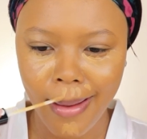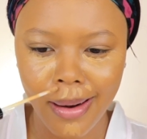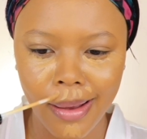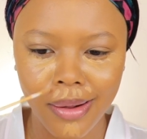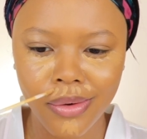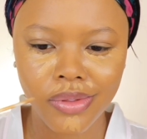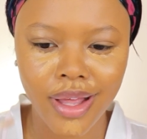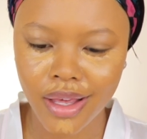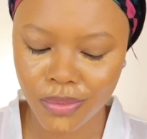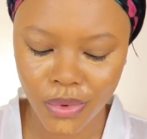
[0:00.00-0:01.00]
and I don't
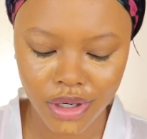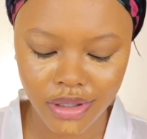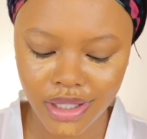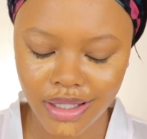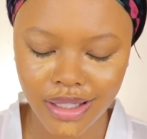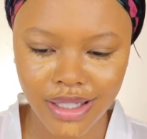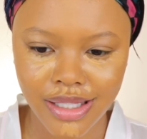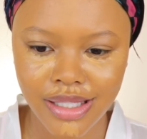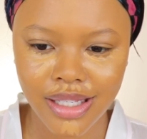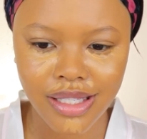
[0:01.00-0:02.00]
like watery
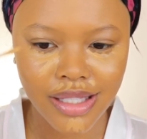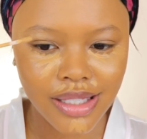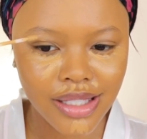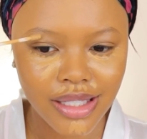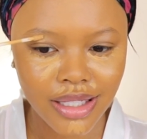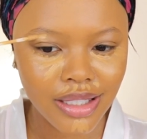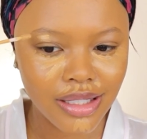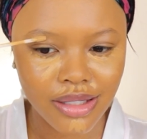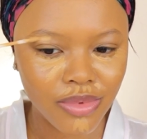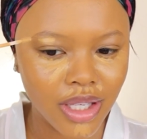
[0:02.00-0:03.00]

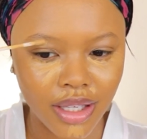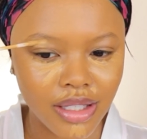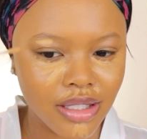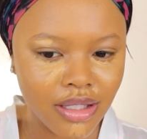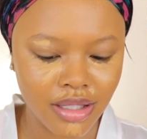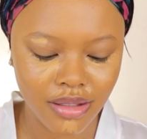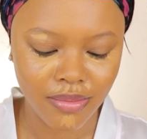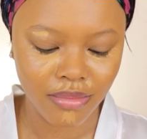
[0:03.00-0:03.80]
consistencies because